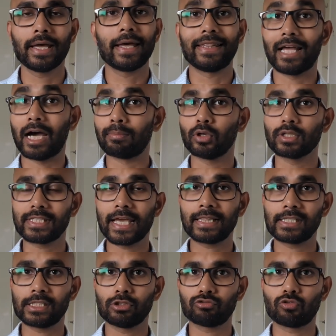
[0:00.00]
Now, I'm not saying
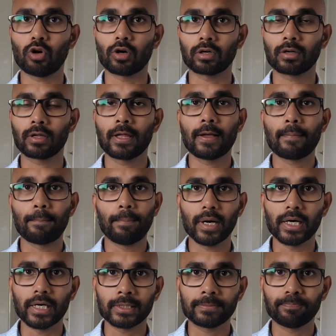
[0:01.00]
this is wrong,
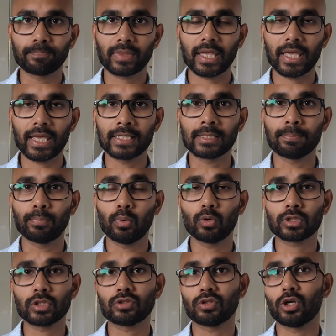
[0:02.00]
but it's
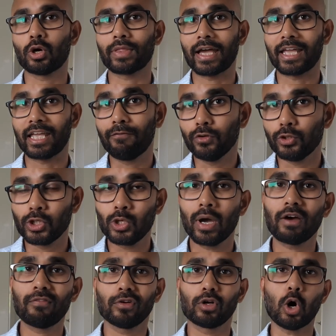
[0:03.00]
important to note that if you do
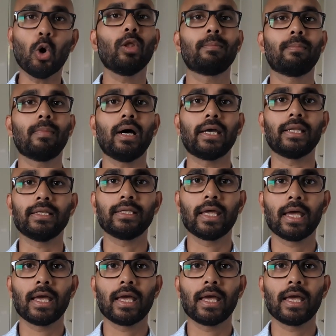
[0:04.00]
have a goal in mind,